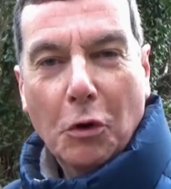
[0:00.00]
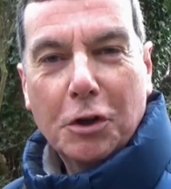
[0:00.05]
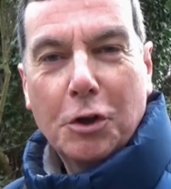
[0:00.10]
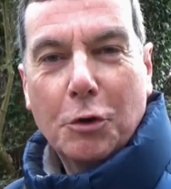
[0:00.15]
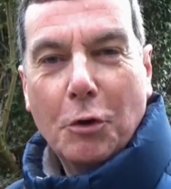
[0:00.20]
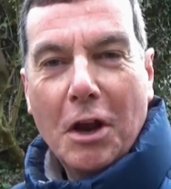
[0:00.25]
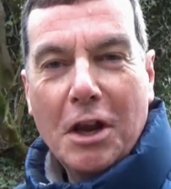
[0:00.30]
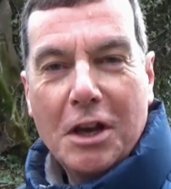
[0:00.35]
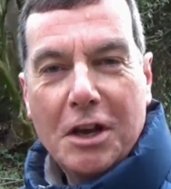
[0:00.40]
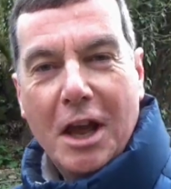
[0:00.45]
a
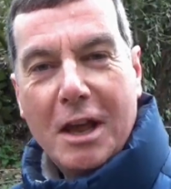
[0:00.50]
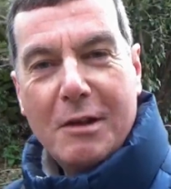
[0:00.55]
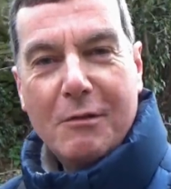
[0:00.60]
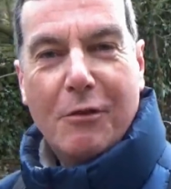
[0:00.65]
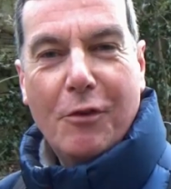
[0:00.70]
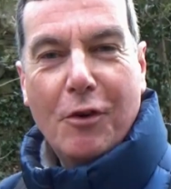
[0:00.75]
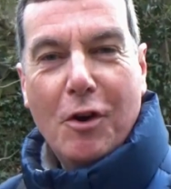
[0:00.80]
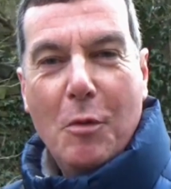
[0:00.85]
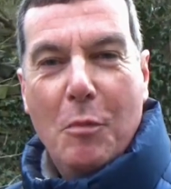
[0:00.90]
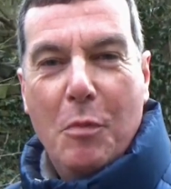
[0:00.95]
great name
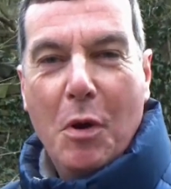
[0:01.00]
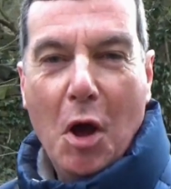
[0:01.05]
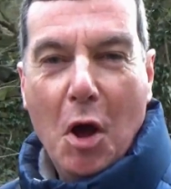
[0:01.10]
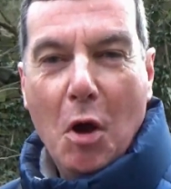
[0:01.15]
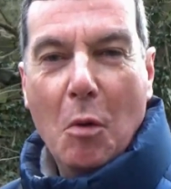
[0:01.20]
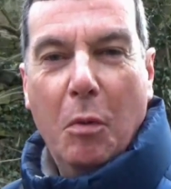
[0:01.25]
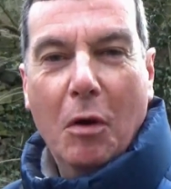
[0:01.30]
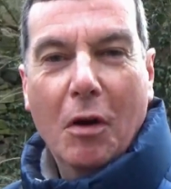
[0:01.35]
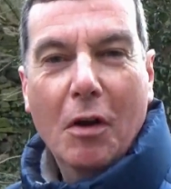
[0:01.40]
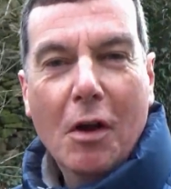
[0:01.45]
for a
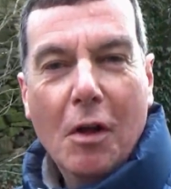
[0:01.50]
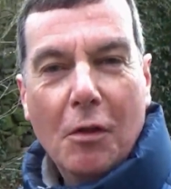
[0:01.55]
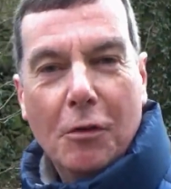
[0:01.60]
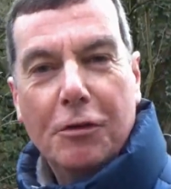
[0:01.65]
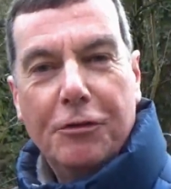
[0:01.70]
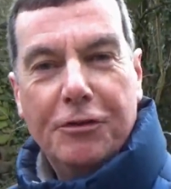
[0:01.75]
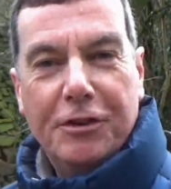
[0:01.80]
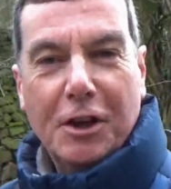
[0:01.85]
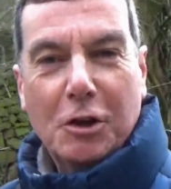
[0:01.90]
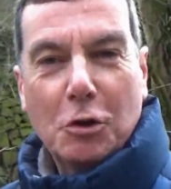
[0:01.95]
pub, the
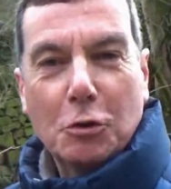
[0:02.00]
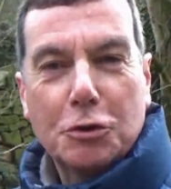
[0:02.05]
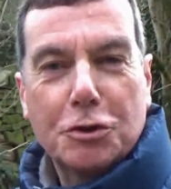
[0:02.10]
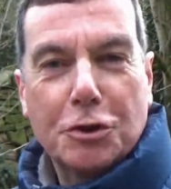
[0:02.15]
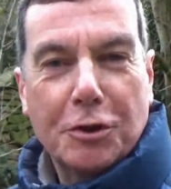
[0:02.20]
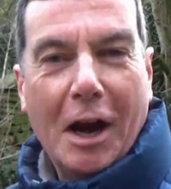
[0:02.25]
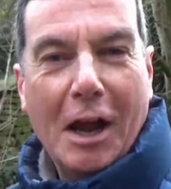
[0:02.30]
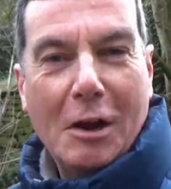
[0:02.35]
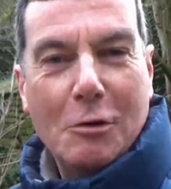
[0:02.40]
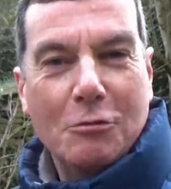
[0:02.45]
Tickled
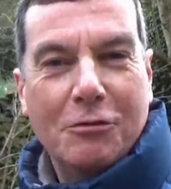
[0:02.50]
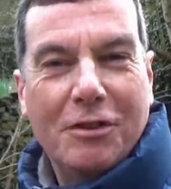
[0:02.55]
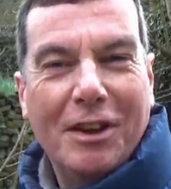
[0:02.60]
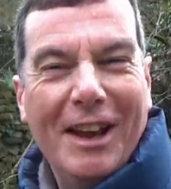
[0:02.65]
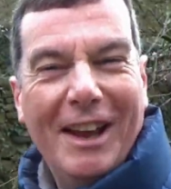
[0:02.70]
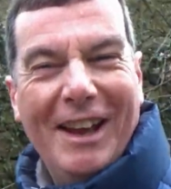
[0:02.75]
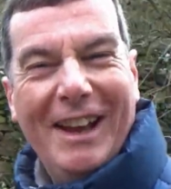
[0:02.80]
Trout.